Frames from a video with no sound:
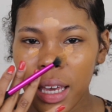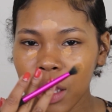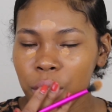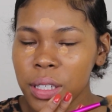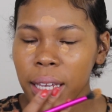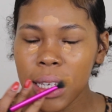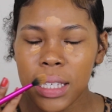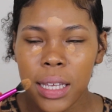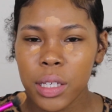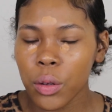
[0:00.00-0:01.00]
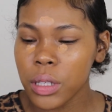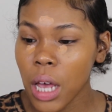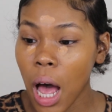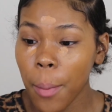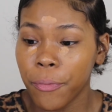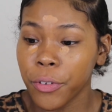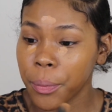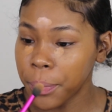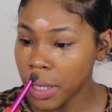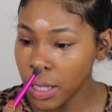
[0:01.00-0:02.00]
It looks like it sits on top for
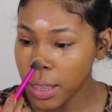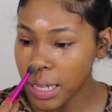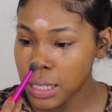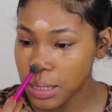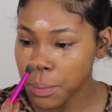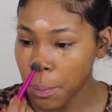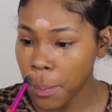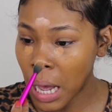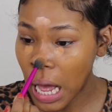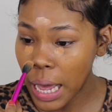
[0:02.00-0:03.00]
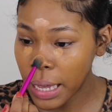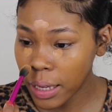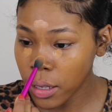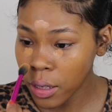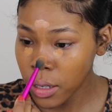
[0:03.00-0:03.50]
me. That's my